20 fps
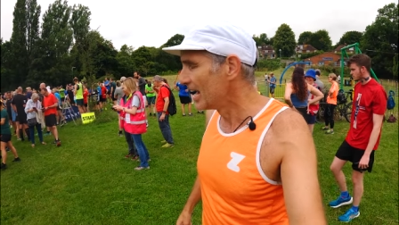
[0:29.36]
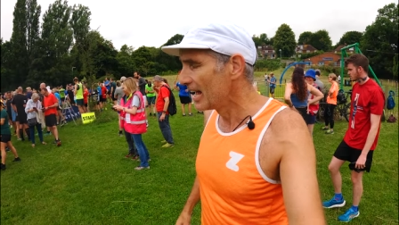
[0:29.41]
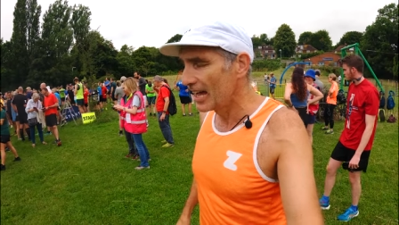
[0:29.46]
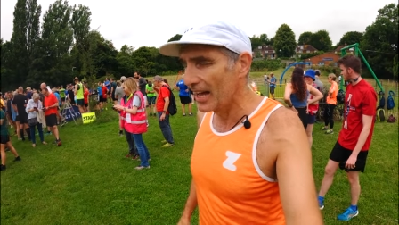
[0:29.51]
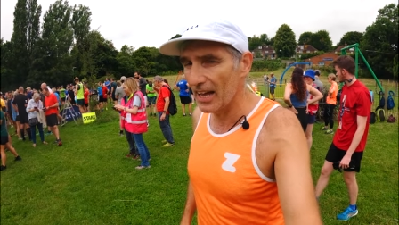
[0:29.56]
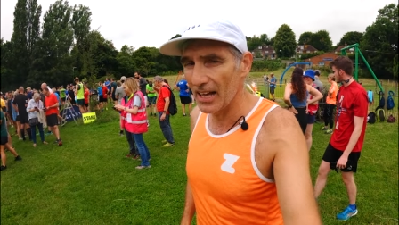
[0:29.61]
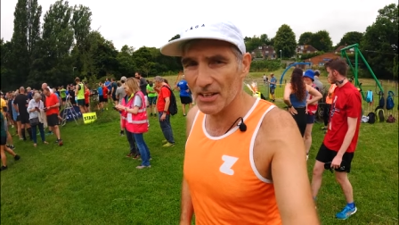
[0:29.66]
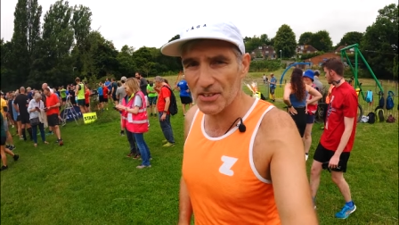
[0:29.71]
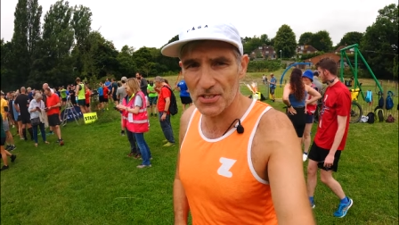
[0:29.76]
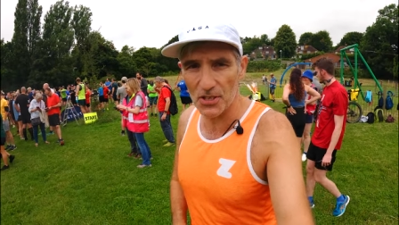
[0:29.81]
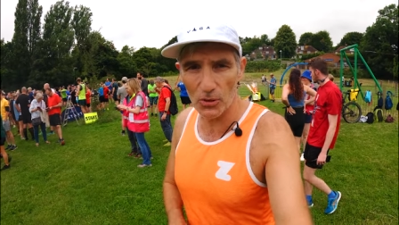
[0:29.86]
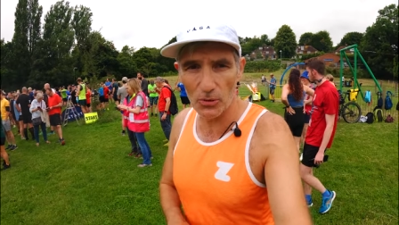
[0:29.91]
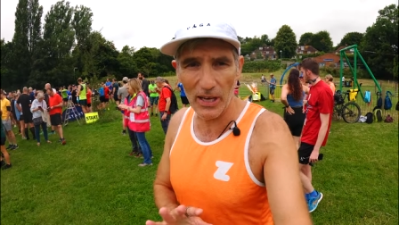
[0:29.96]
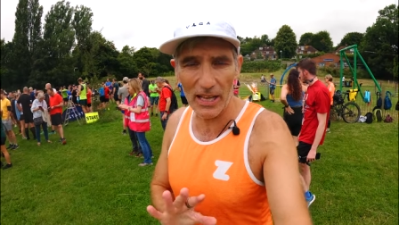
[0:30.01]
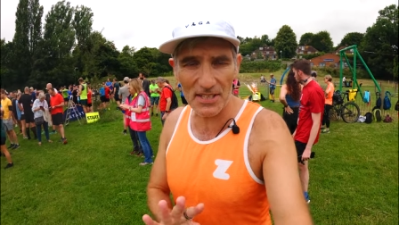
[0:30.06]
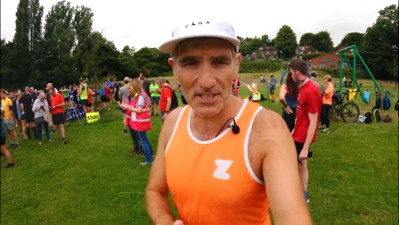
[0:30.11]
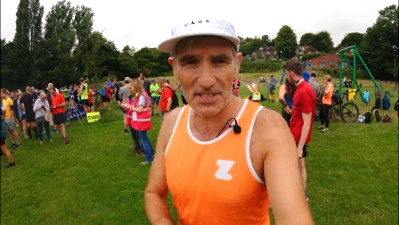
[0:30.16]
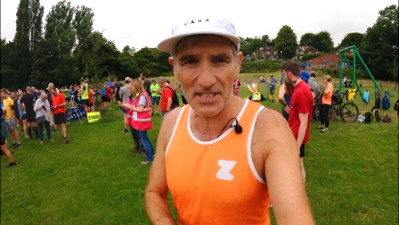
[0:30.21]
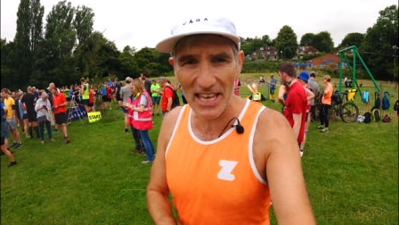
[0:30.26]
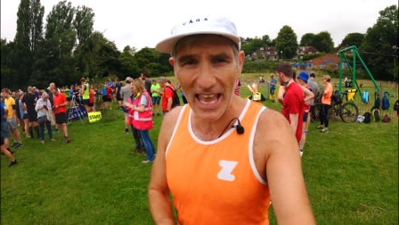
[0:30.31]
Uh, so
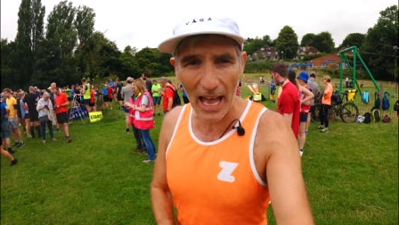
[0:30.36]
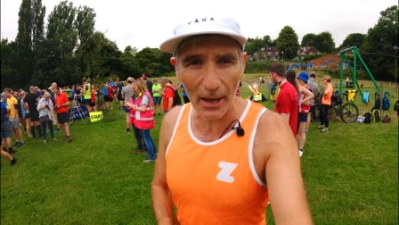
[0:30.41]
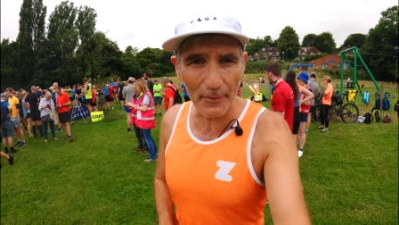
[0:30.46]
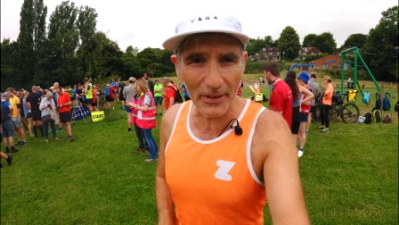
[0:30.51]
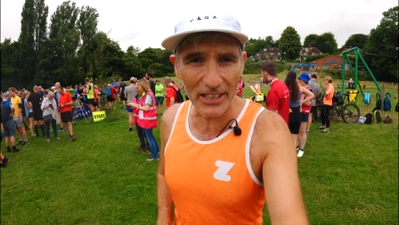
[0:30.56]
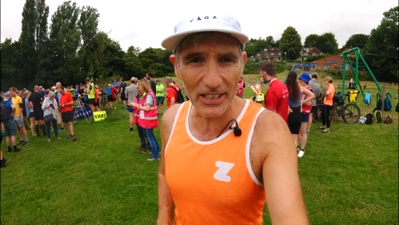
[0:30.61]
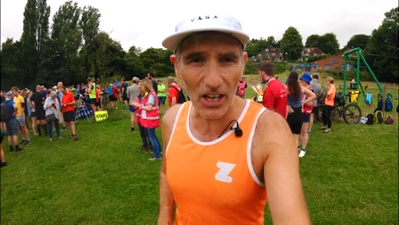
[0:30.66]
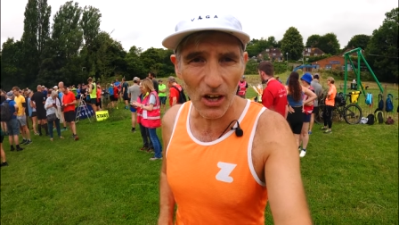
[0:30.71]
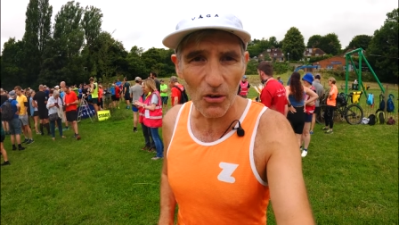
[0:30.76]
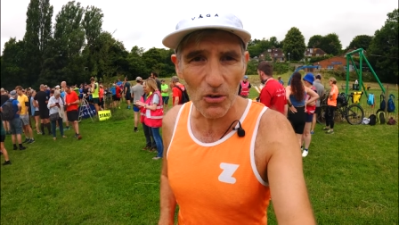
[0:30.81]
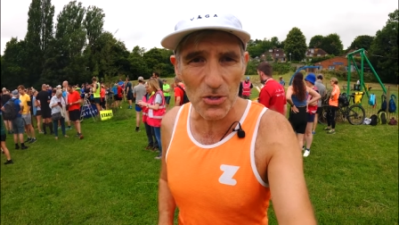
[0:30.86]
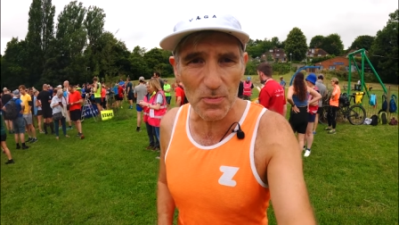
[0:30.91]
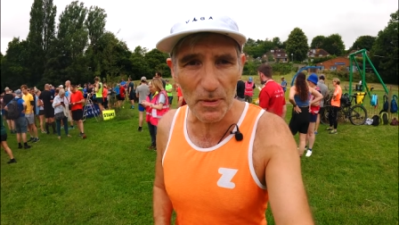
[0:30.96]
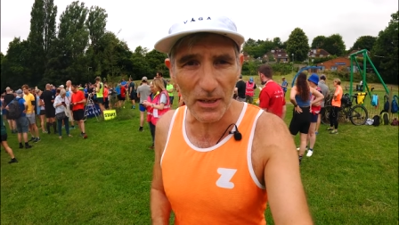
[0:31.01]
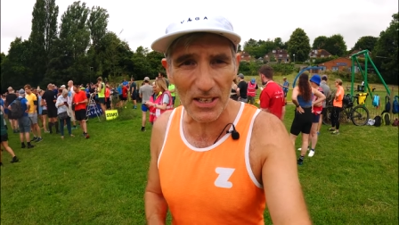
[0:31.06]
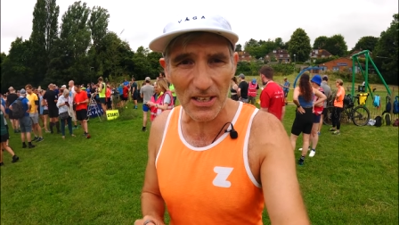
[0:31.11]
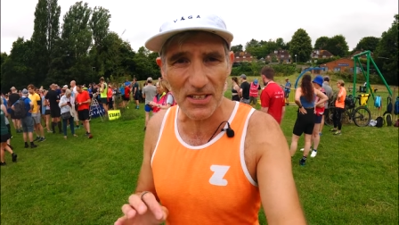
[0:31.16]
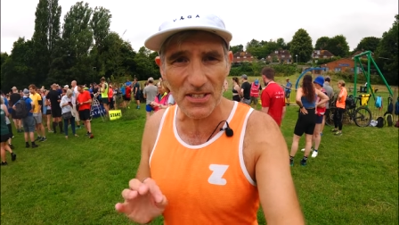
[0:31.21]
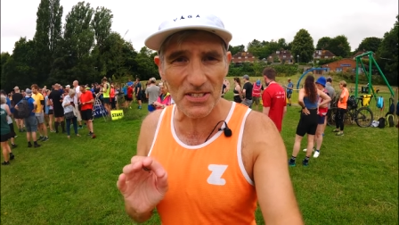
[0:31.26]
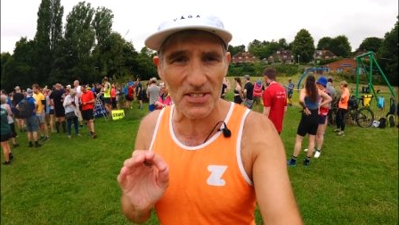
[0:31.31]
let's see how it goes
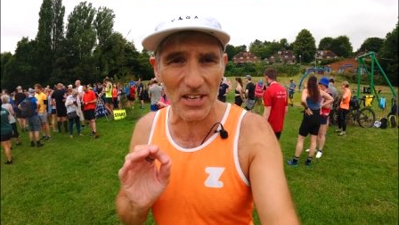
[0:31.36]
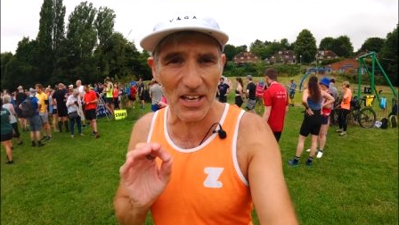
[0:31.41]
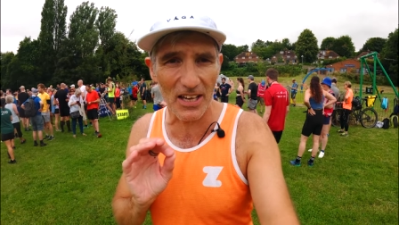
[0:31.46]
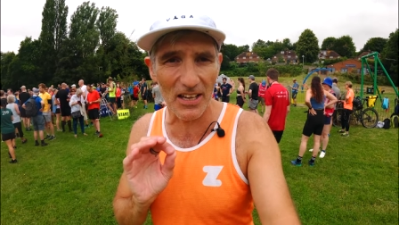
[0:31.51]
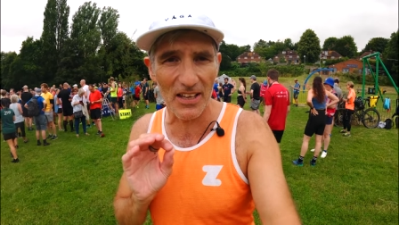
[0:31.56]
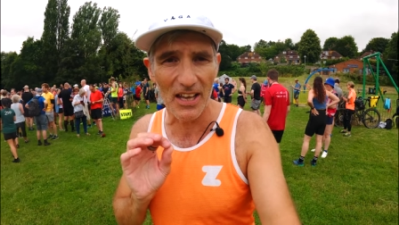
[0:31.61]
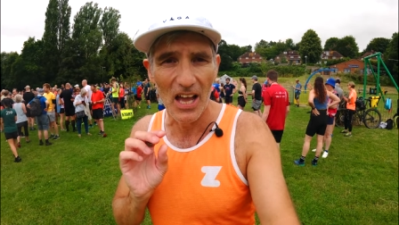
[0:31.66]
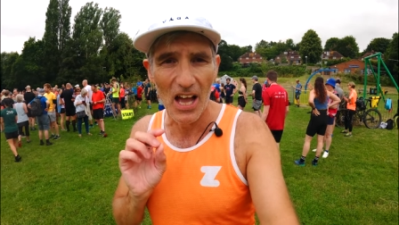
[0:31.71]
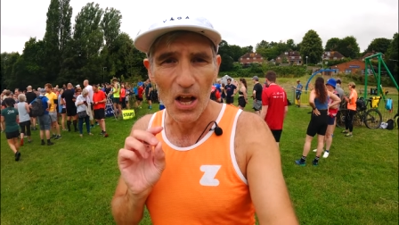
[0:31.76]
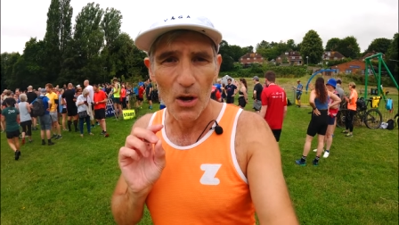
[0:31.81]
because uh,